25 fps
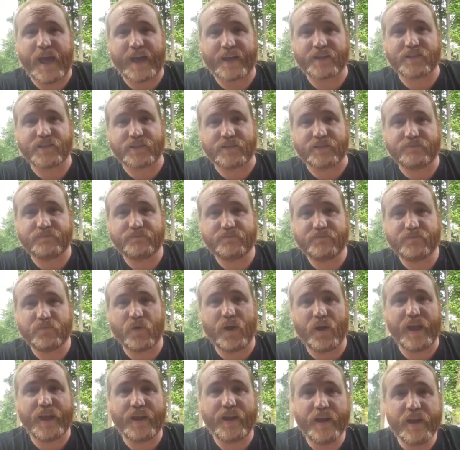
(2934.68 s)
action,
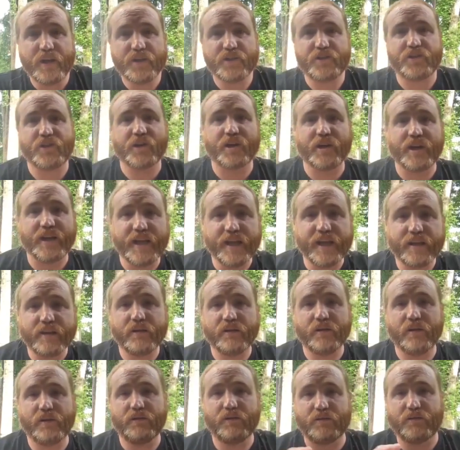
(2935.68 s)
right? So you're going to get
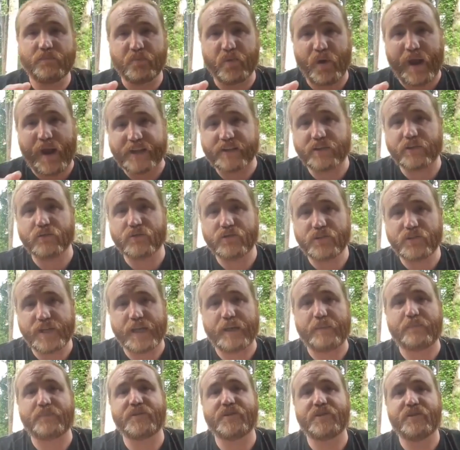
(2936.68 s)
practical
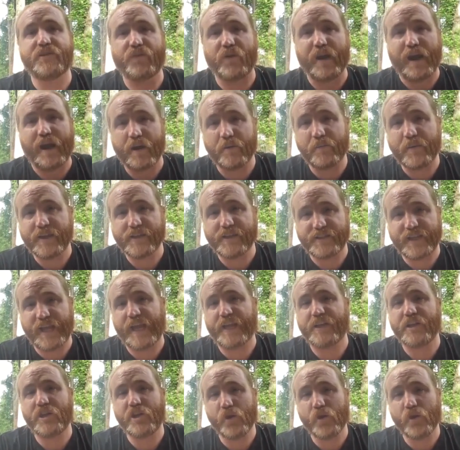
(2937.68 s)
tips for how to maintain